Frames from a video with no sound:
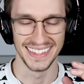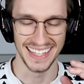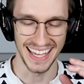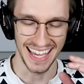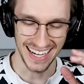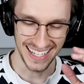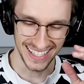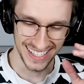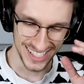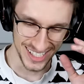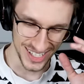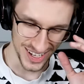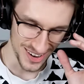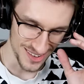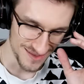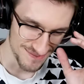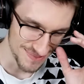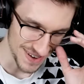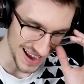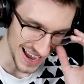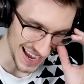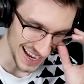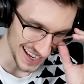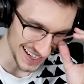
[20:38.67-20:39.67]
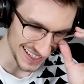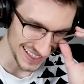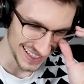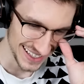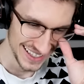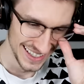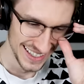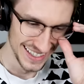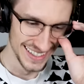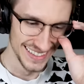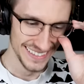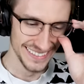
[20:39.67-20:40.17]
That is so bad.
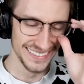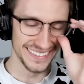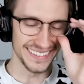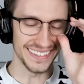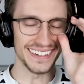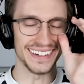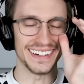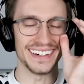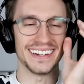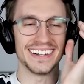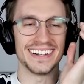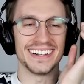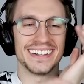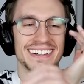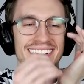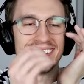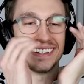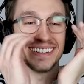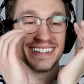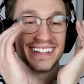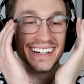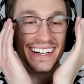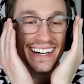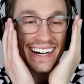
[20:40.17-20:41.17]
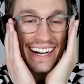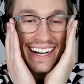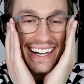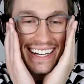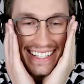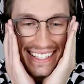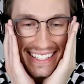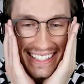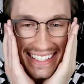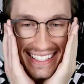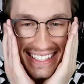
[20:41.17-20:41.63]
Oh, God.